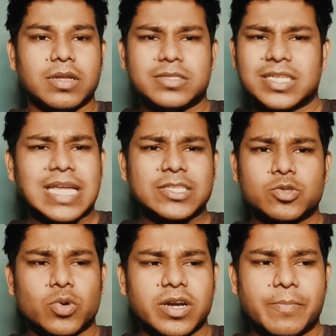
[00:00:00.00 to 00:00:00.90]

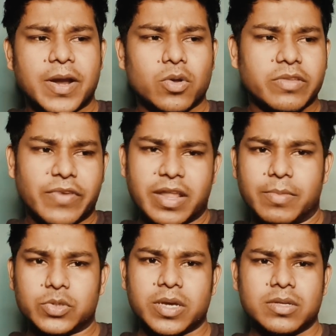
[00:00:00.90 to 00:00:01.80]
that's totally depend on the
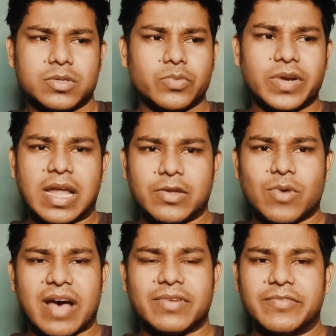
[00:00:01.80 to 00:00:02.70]
variables, okay?
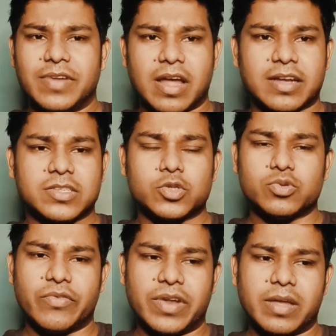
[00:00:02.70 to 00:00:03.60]
You have access
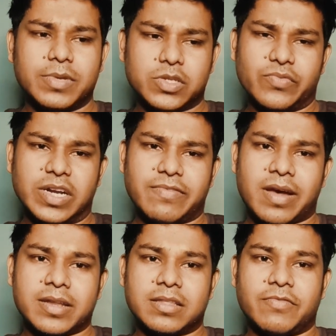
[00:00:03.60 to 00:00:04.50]
to the variables you will
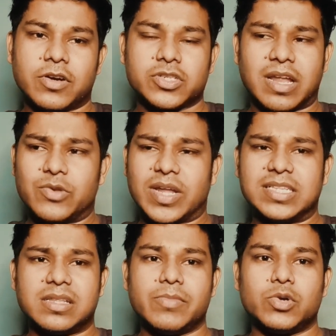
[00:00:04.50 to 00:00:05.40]
define in the function, and you can
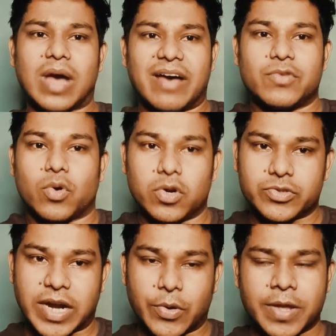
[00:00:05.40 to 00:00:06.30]
easily able to have your
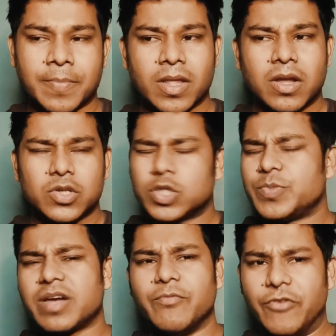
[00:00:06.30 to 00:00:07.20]
contract, okay? So it's
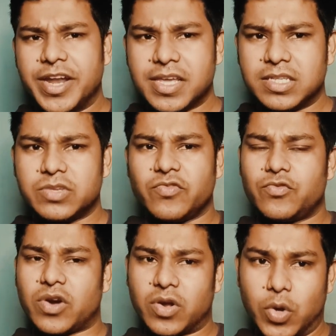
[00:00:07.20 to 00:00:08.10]
become very easy
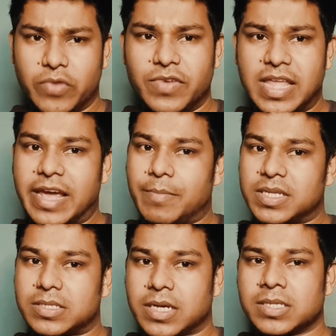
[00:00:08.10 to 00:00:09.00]
if you are good with
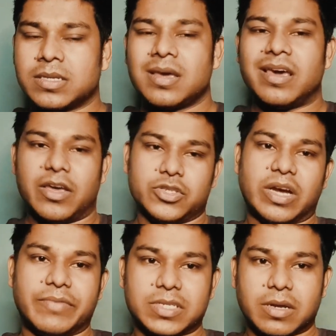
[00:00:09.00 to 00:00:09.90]
ECMAScript 6 in
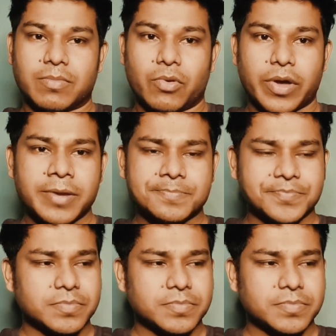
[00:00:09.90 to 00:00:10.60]
JavaScript, okay?